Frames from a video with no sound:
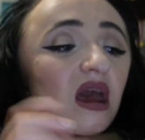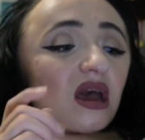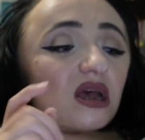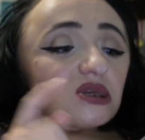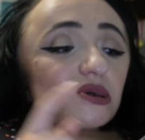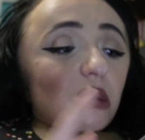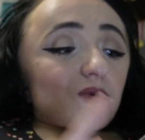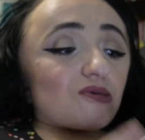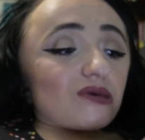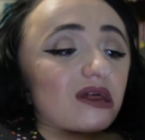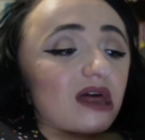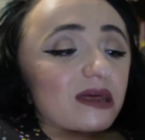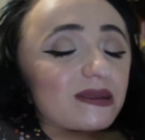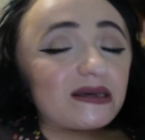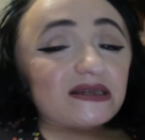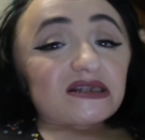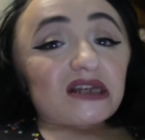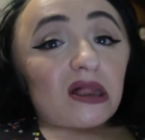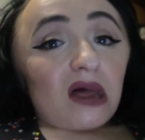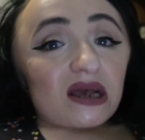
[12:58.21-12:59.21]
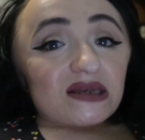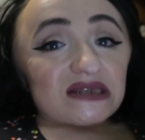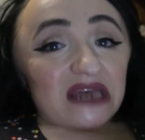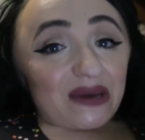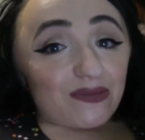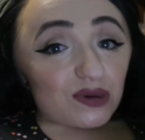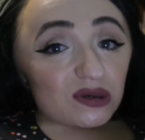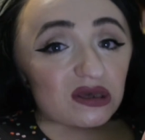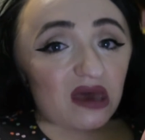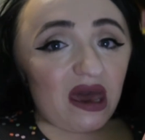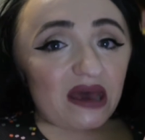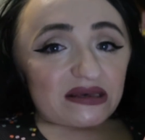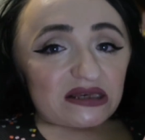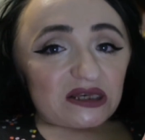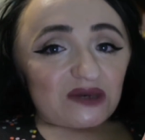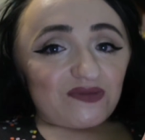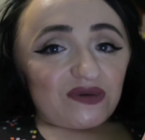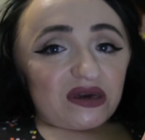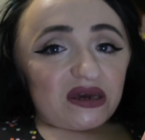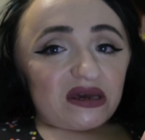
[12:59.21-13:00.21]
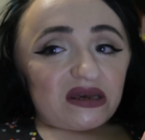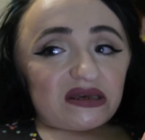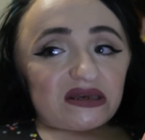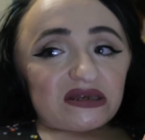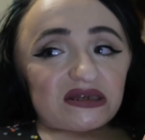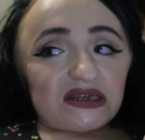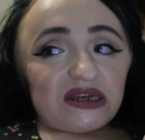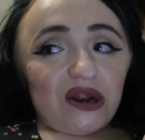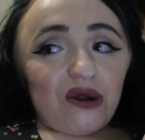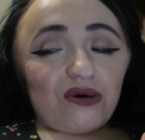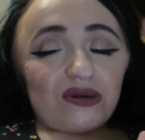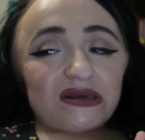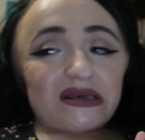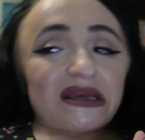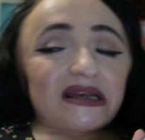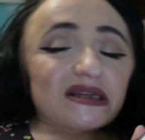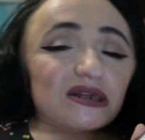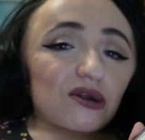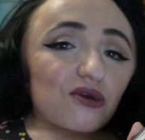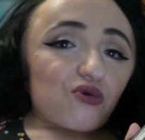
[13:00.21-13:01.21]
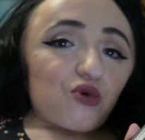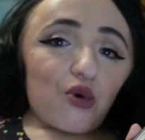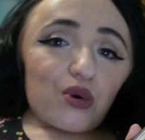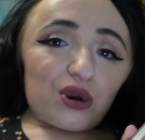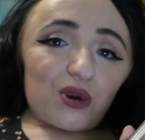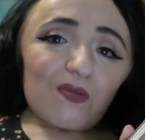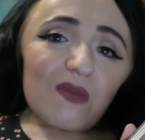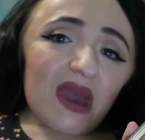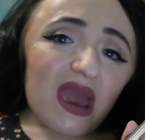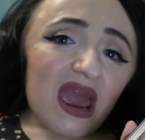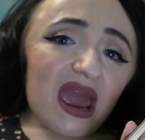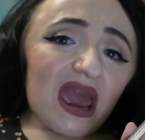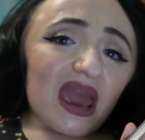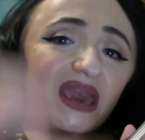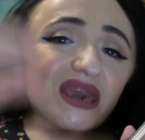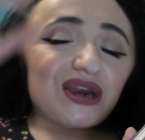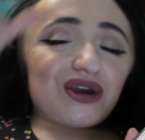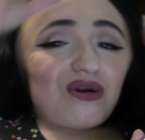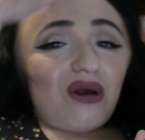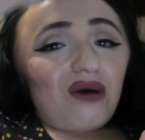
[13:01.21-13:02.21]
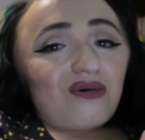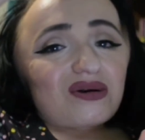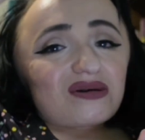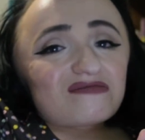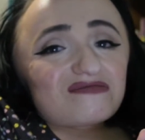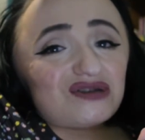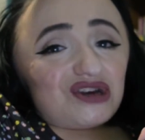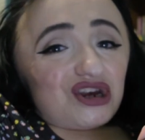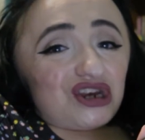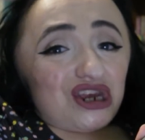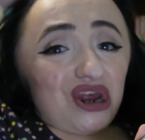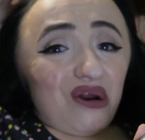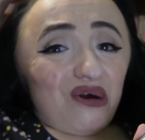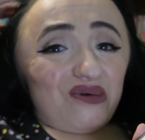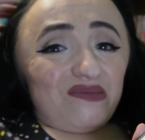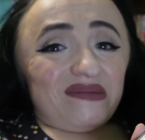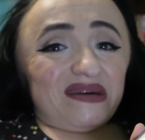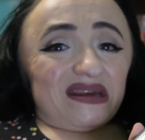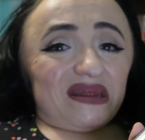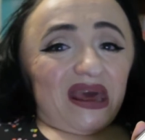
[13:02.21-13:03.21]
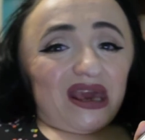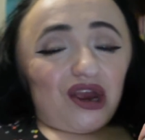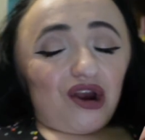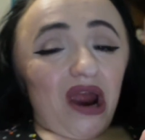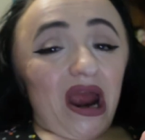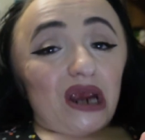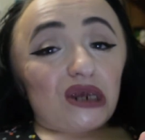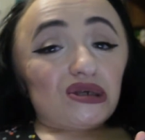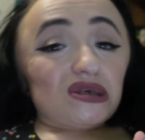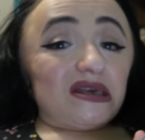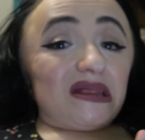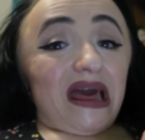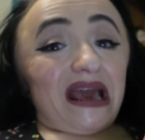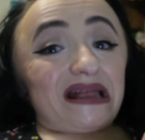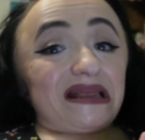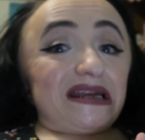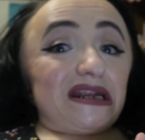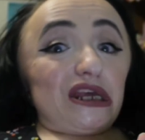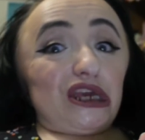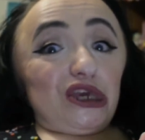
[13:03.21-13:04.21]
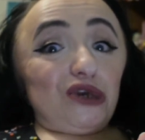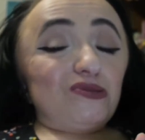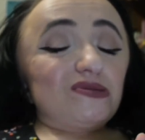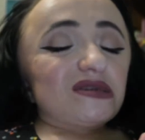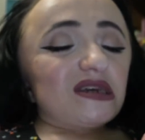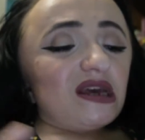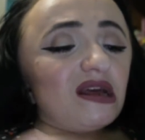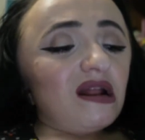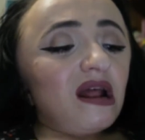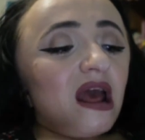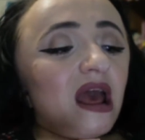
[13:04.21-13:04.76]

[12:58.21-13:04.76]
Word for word: So I really like these deluxe sample sizes because, you know, it's easy to throw in your bag. You're not, you're, you know what I mean? Like, you're actually likely to use it.